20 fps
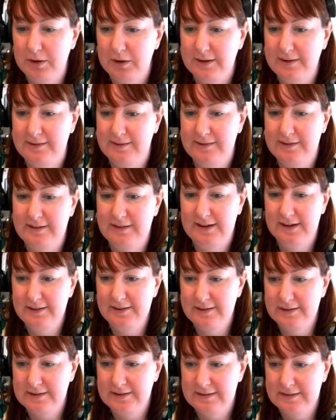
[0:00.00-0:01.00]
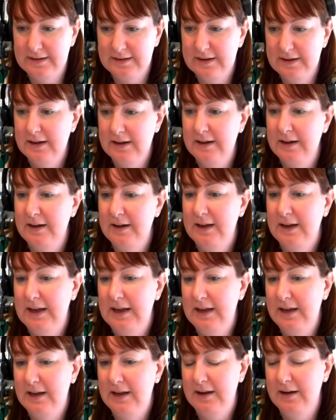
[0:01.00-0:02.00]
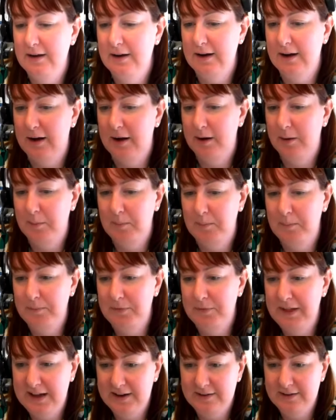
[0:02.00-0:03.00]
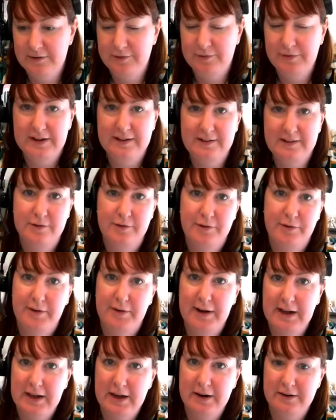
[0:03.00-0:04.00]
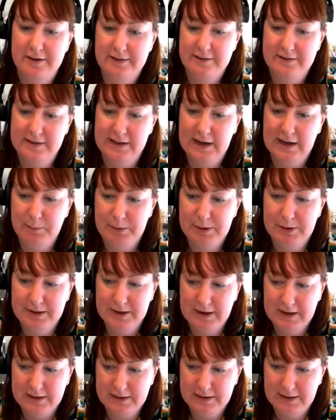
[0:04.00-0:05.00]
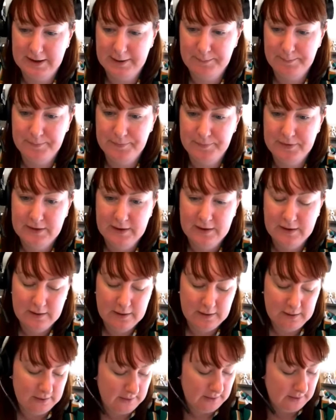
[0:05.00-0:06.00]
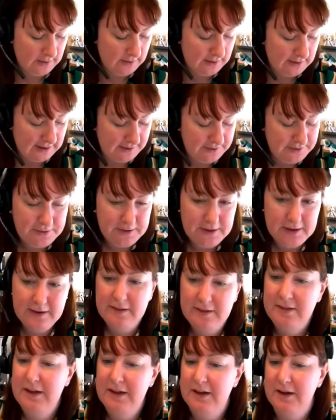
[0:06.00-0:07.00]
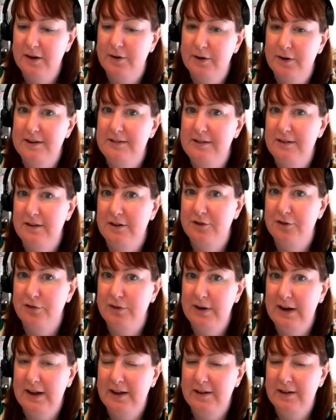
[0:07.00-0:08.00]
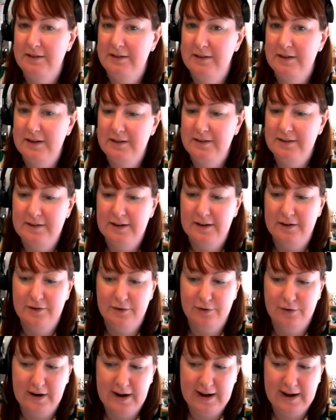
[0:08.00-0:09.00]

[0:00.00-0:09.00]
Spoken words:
will assist in their defence of a vicarious liability claim. I think the increasing trend in sexual